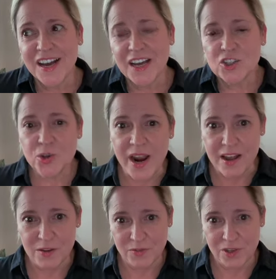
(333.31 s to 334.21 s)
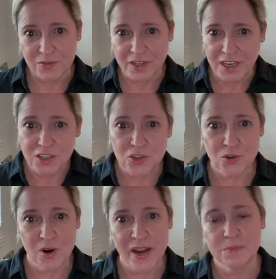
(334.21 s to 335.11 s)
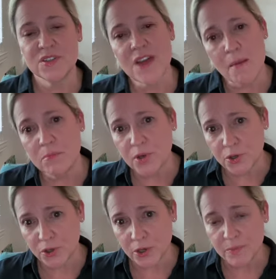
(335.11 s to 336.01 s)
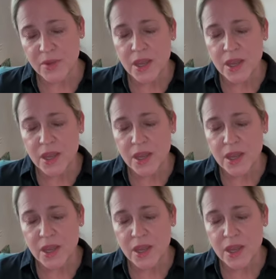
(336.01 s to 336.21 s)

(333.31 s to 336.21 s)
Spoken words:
on trial for a financial crimes, not murder?